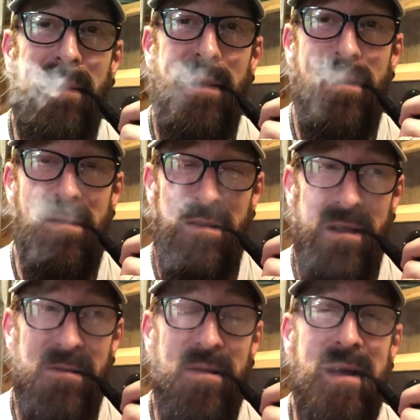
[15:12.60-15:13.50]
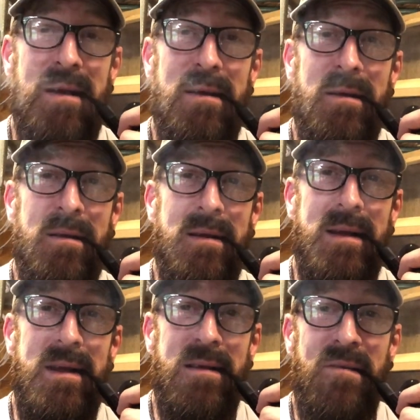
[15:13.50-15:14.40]
It's still sat
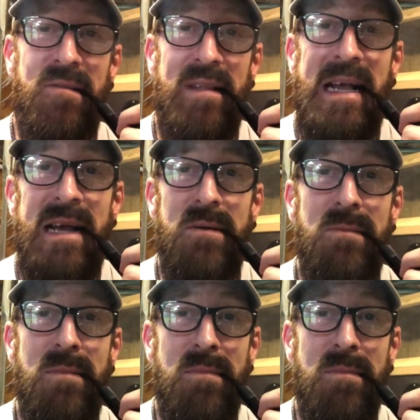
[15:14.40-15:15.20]
it's now